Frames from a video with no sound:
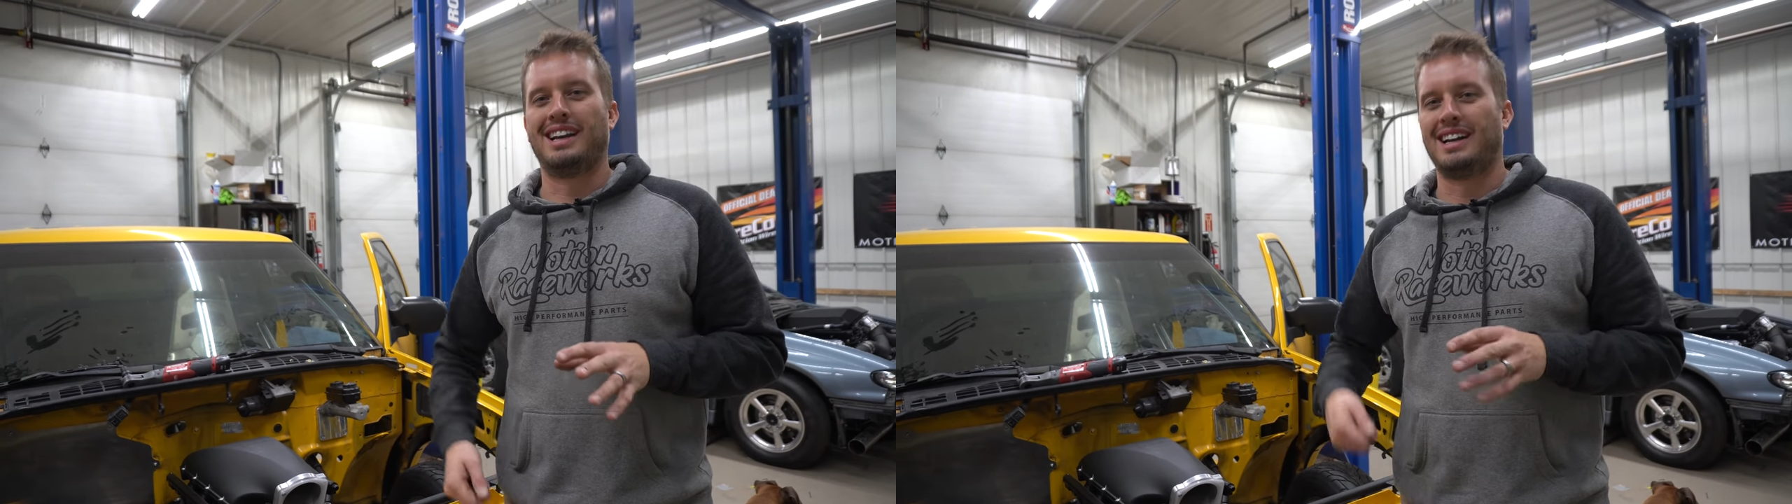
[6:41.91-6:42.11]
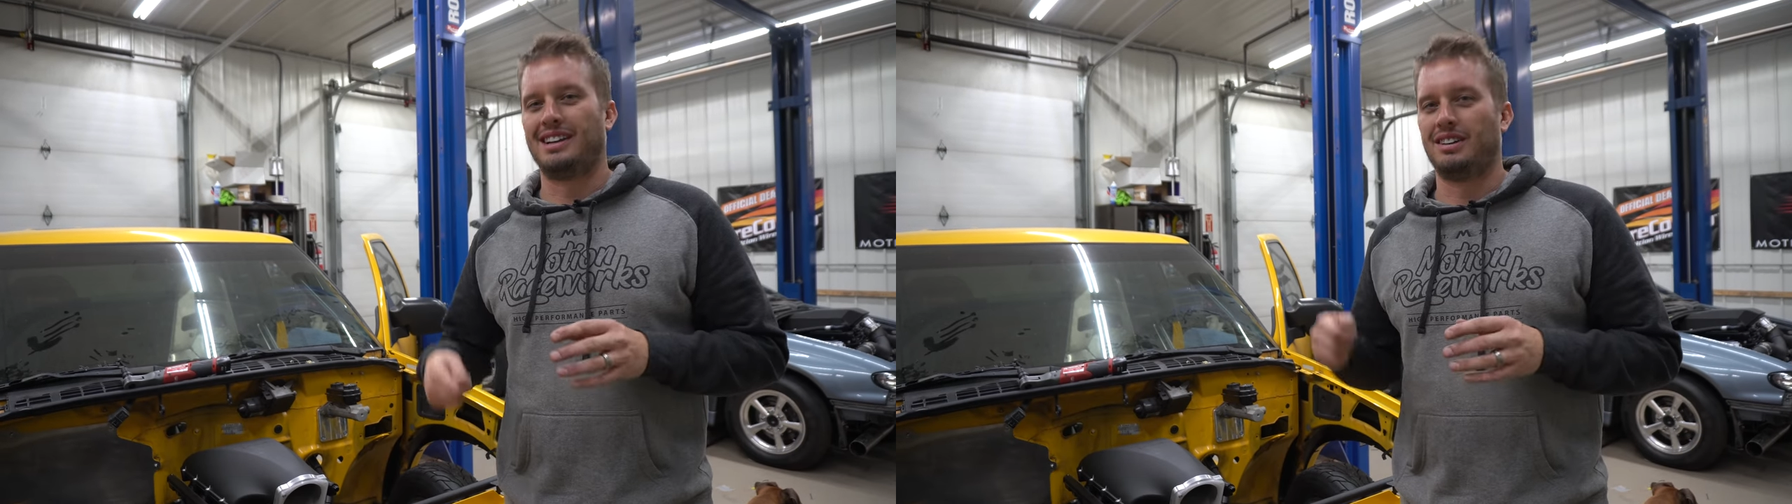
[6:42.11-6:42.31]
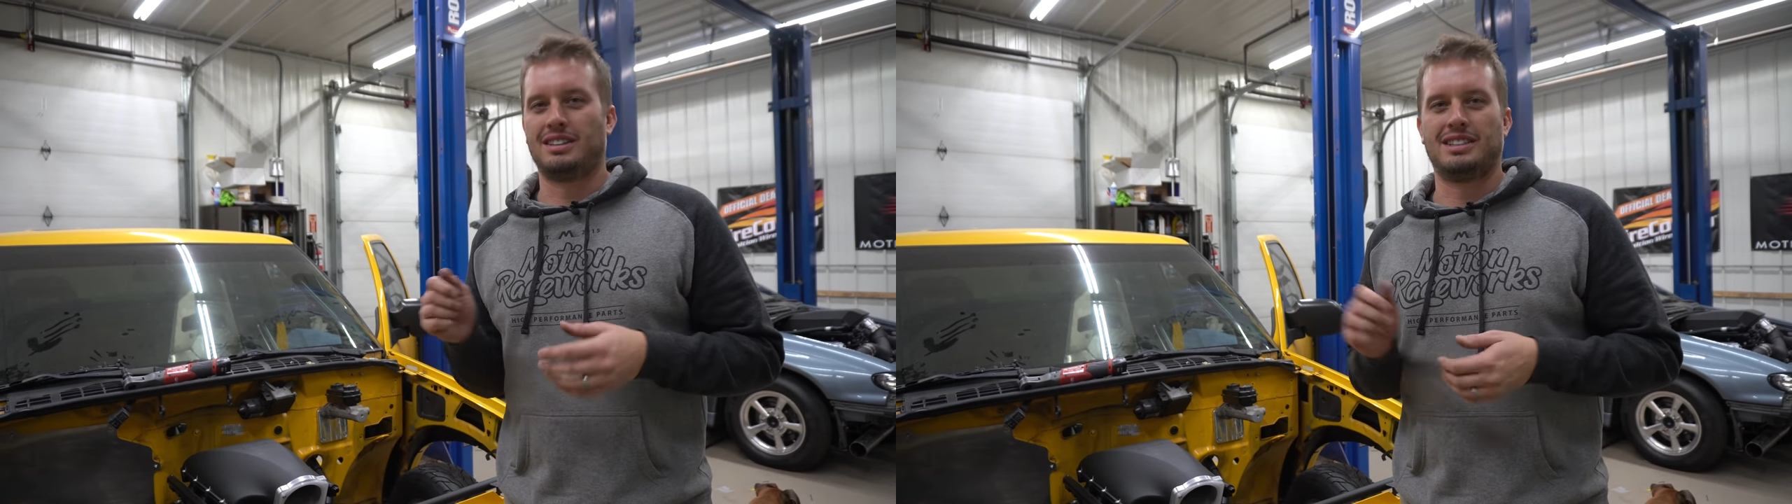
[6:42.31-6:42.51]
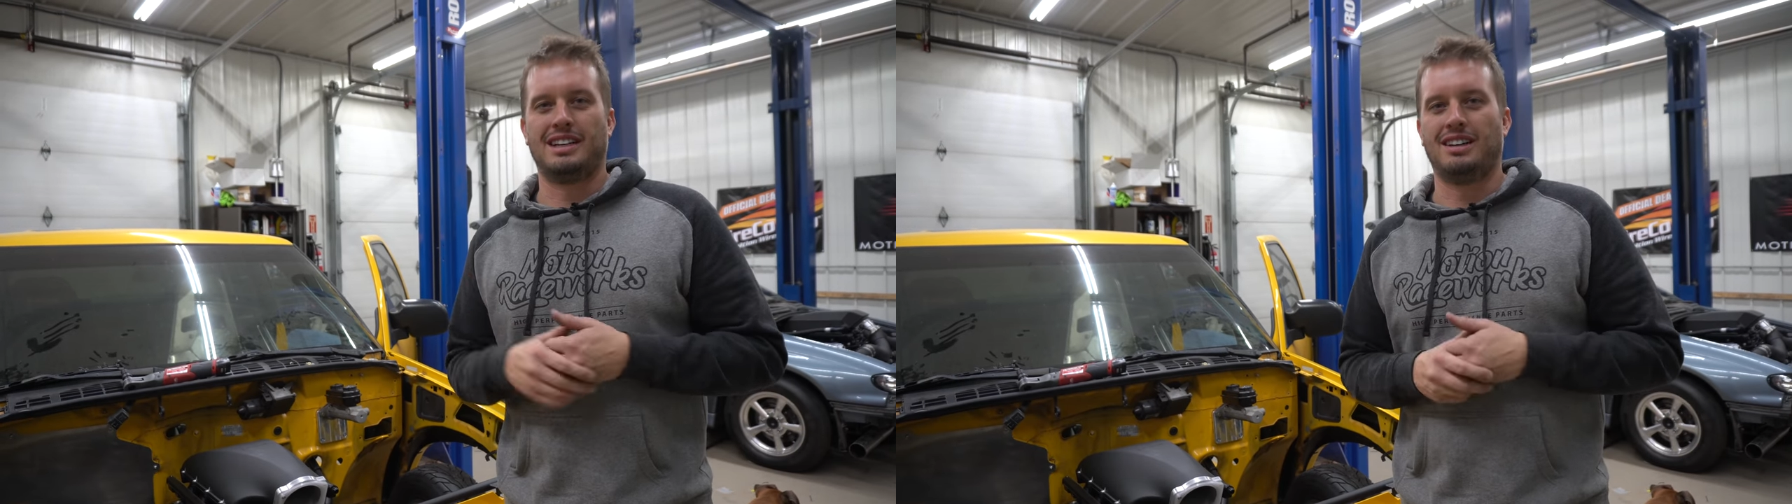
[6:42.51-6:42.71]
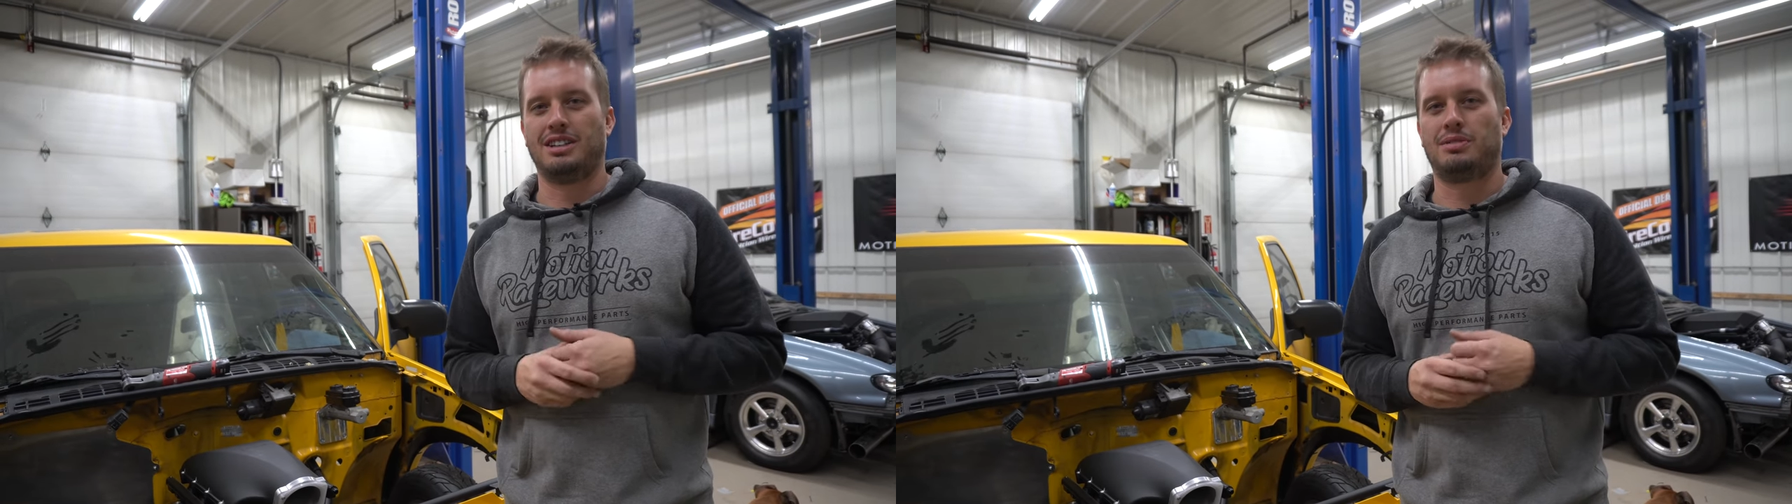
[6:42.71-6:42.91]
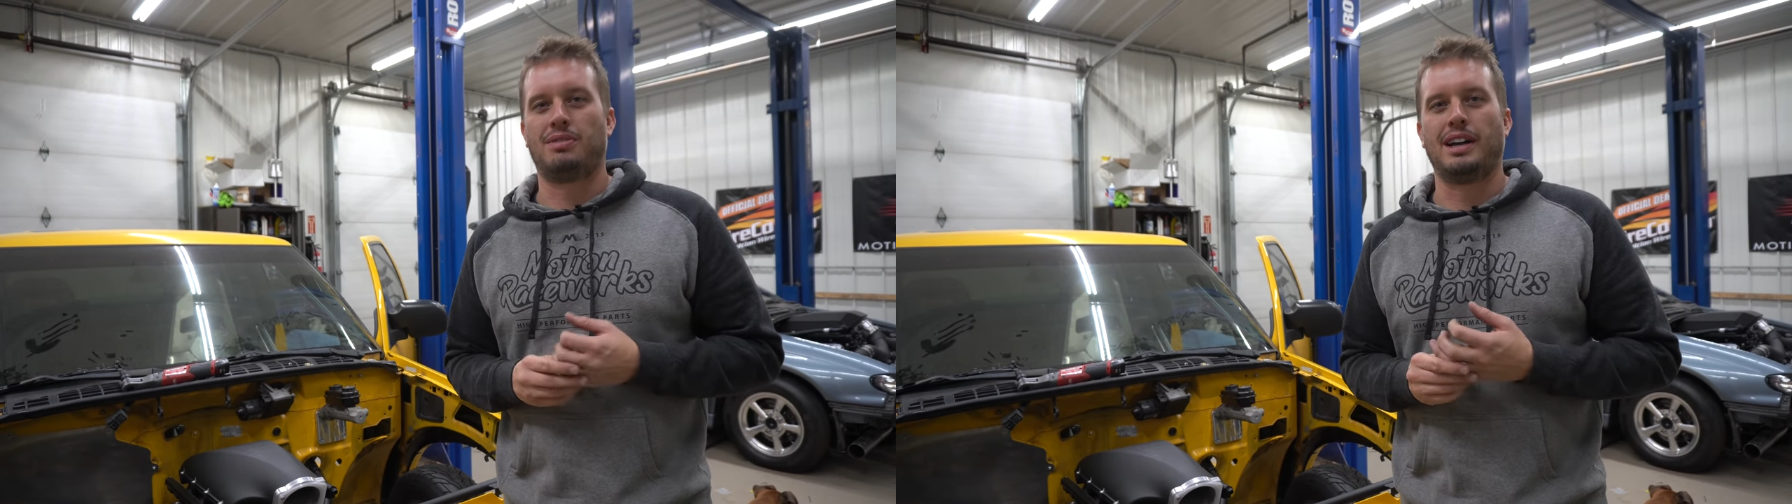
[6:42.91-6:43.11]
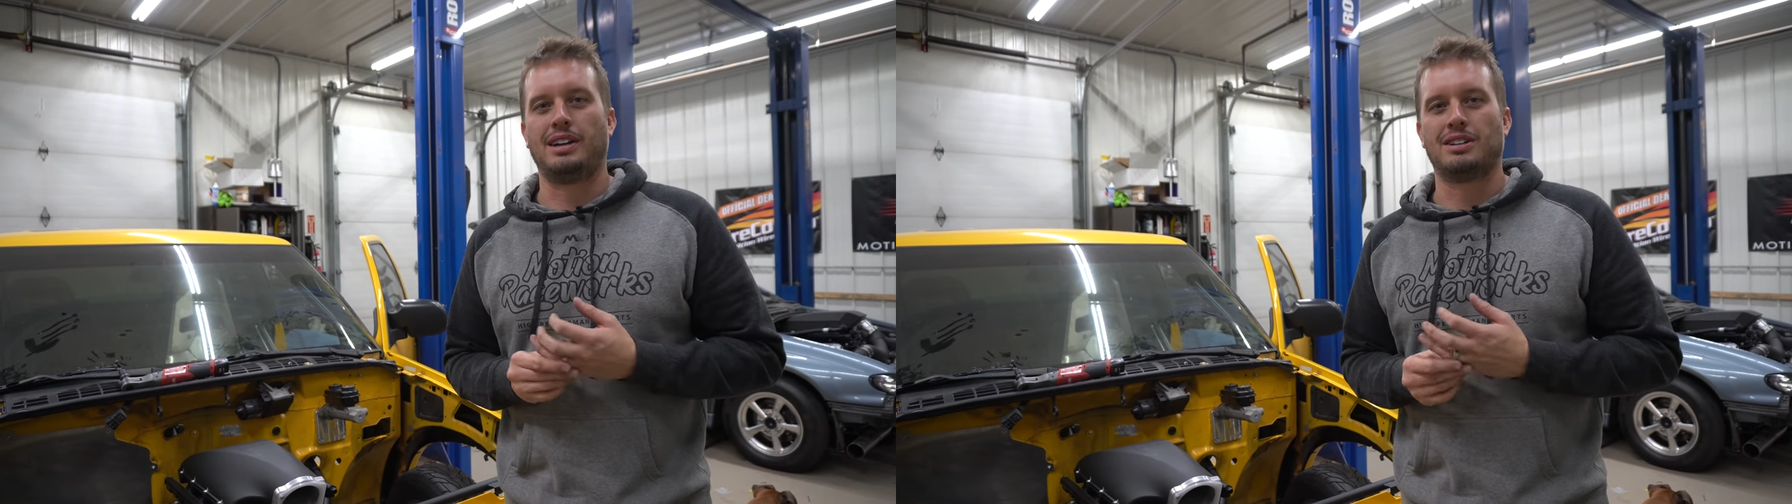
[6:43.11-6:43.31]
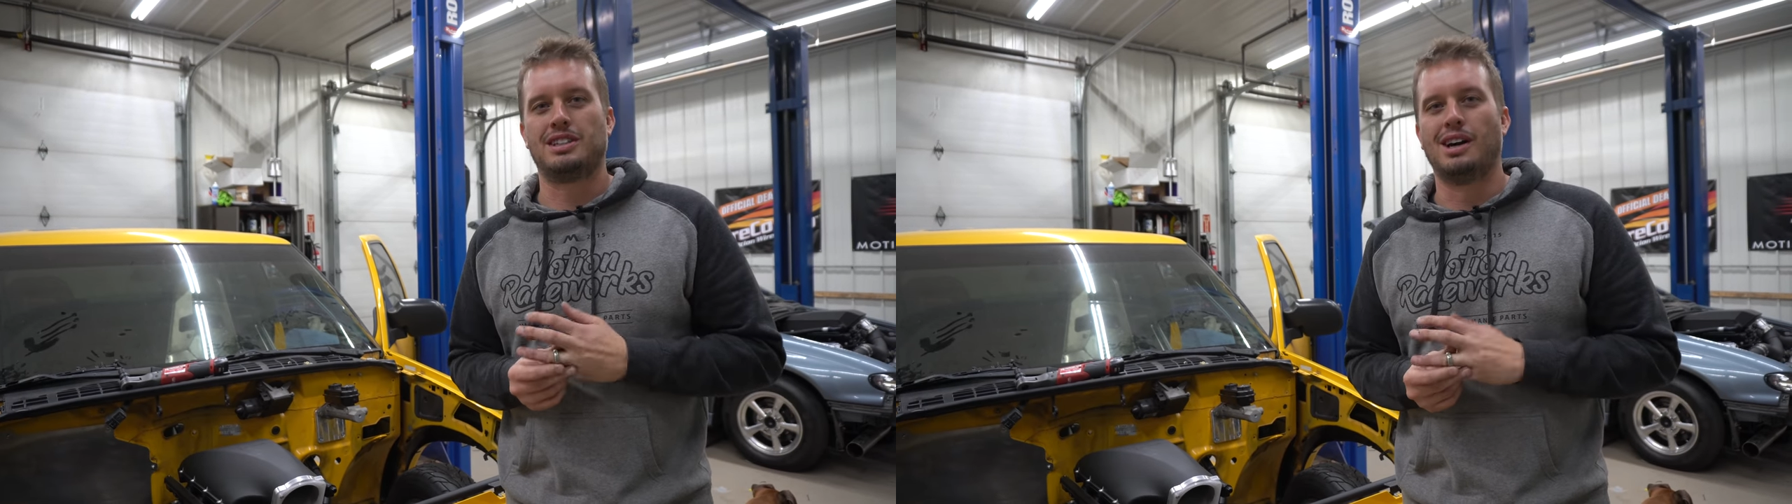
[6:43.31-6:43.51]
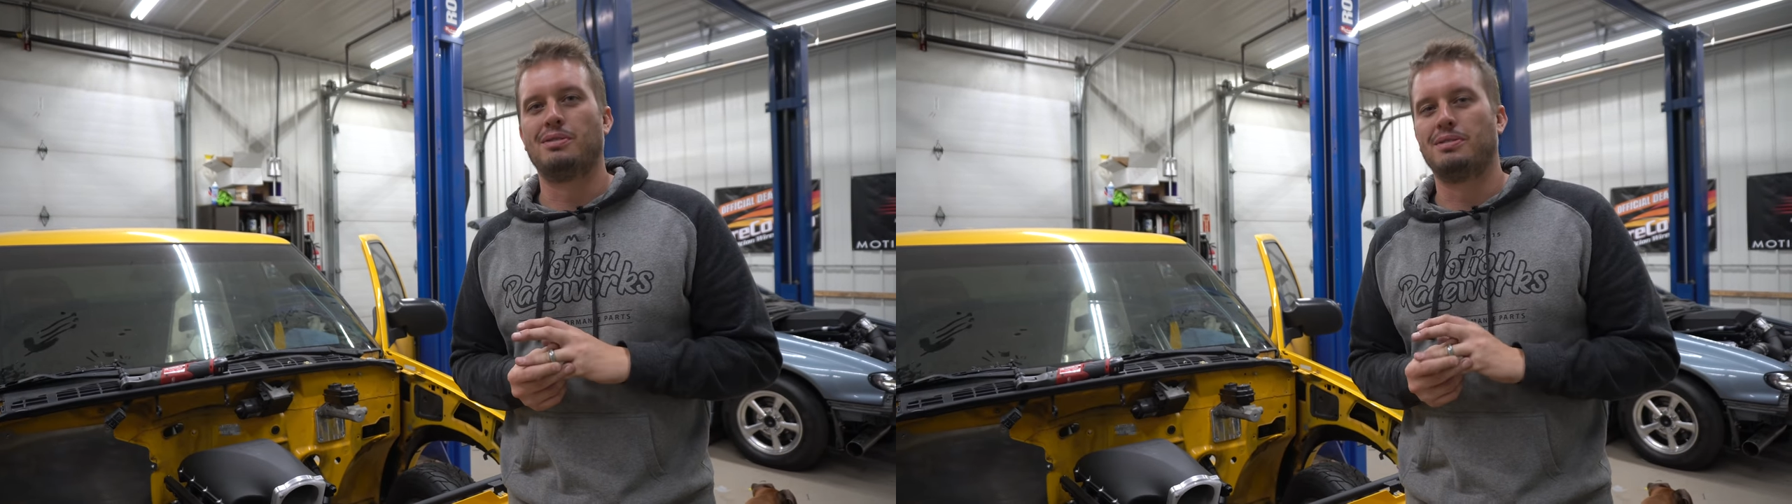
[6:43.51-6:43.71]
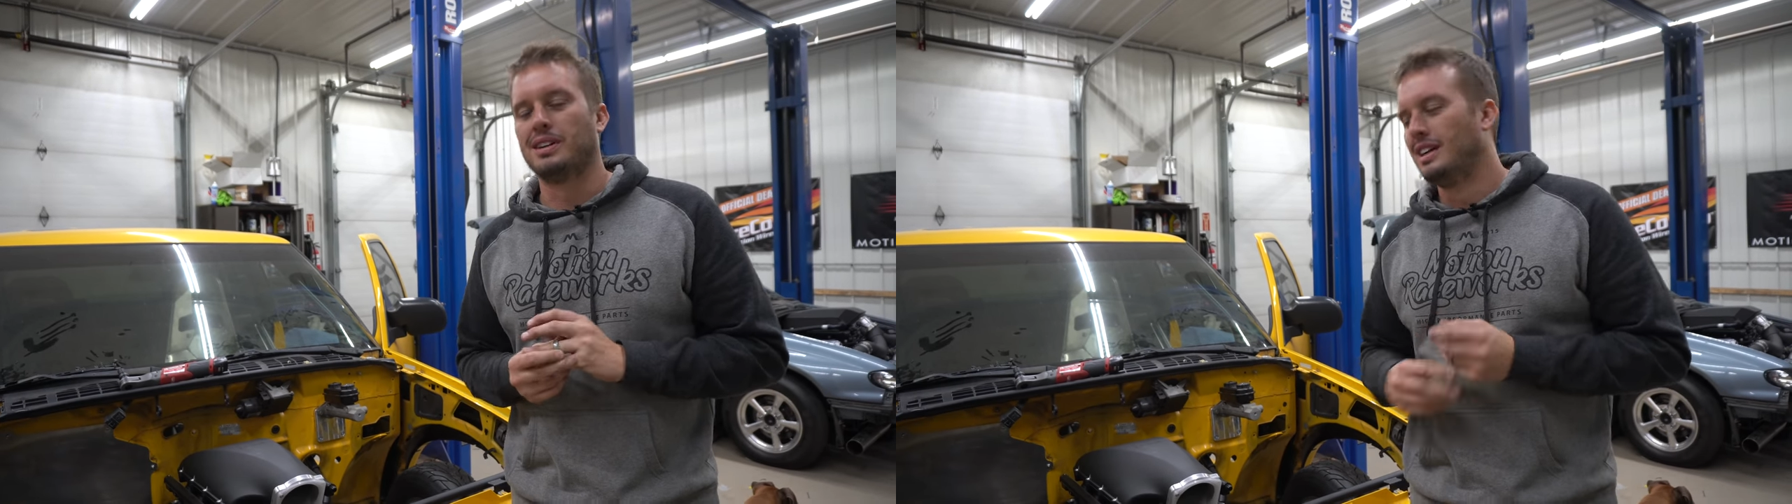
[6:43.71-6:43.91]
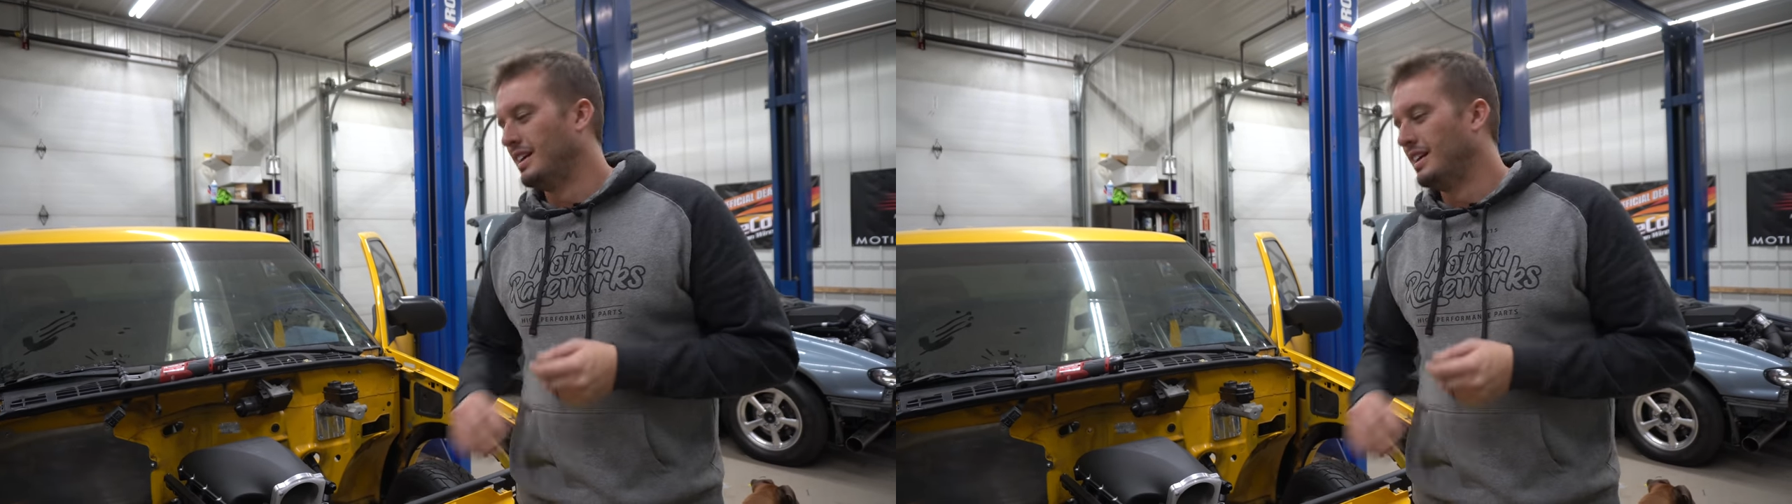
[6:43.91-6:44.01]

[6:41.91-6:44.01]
and then you're sitting there just fighting yourself.